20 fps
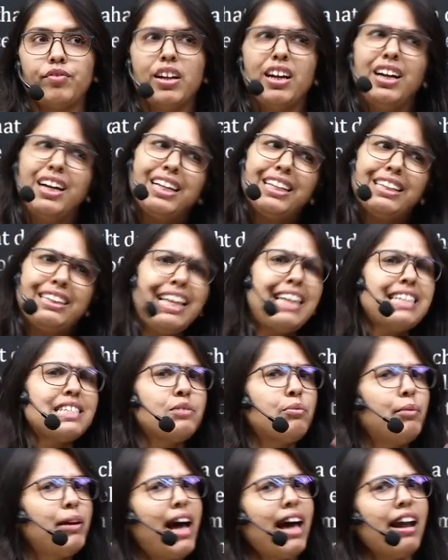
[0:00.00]
This we
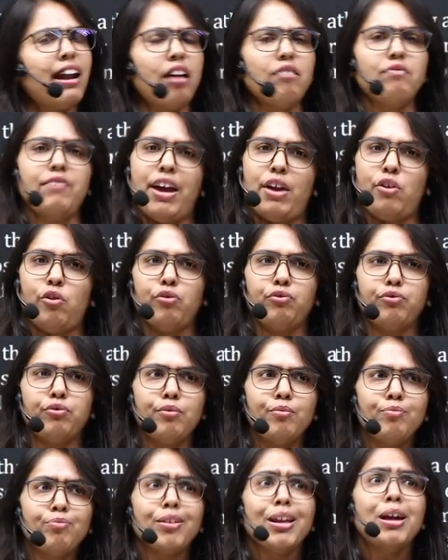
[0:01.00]
are aware of.
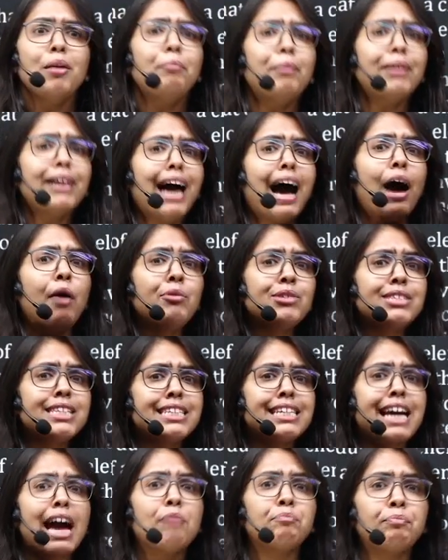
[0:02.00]
But how is it
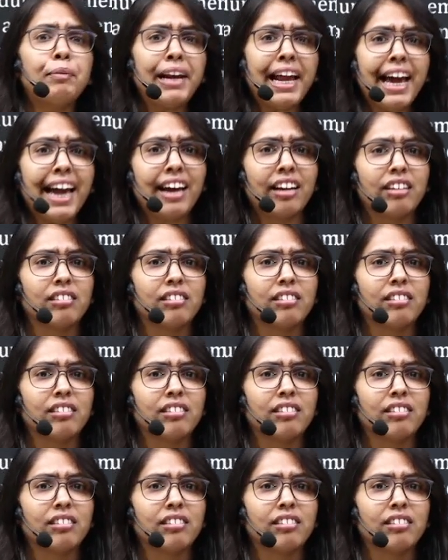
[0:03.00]
happening?